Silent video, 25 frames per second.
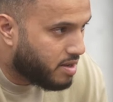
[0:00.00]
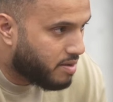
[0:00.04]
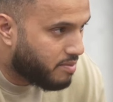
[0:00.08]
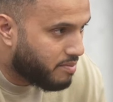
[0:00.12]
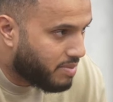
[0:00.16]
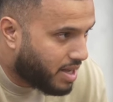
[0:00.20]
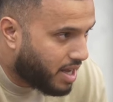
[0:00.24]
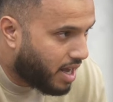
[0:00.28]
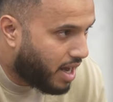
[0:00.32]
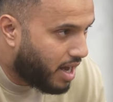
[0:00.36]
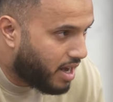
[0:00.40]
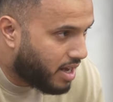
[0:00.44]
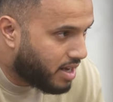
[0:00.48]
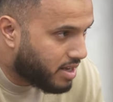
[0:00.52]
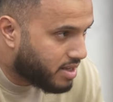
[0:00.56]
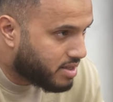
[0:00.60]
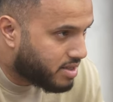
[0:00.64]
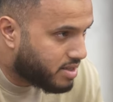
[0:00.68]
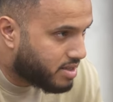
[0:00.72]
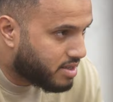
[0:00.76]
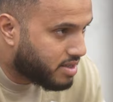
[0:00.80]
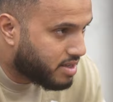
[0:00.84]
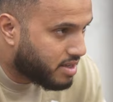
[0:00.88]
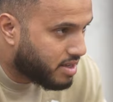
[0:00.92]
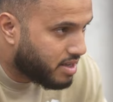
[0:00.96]

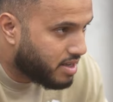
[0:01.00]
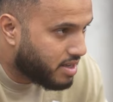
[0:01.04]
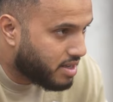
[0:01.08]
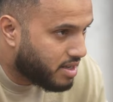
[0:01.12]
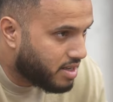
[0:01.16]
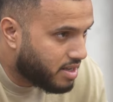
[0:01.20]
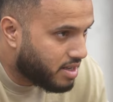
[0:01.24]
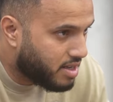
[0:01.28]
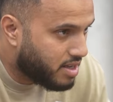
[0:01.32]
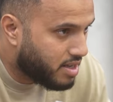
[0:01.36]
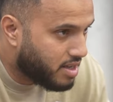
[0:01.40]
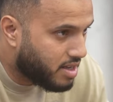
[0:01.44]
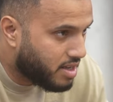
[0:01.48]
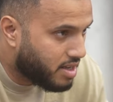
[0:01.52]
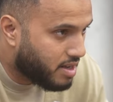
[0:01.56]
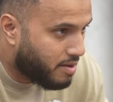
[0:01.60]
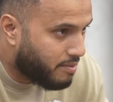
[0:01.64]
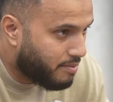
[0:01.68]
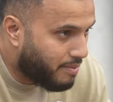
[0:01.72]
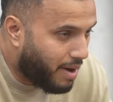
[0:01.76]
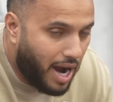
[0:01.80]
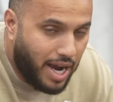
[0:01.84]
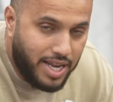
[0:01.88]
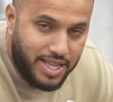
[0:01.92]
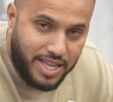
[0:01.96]
Because
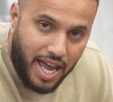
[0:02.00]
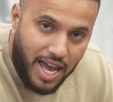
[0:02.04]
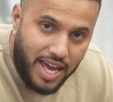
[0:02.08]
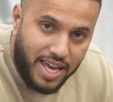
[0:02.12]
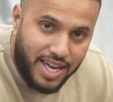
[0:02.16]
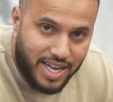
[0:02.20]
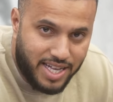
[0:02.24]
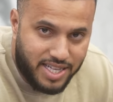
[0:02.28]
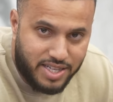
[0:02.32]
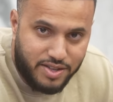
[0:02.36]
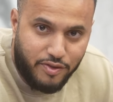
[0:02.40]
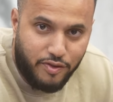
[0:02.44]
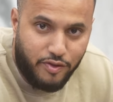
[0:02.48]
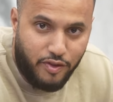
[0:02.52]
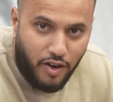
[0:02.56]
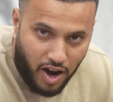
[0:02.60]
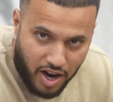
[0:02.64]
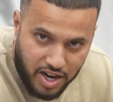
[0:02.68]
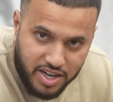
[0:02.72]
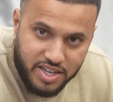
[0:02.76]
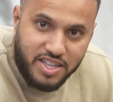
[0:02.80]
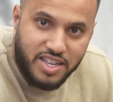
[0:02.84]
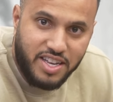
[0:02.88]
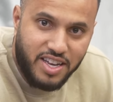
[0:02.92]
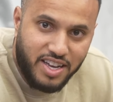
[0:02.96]
my day gets
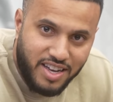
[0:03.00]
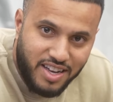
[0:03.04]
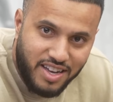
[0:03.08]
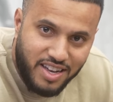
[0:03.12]
fucked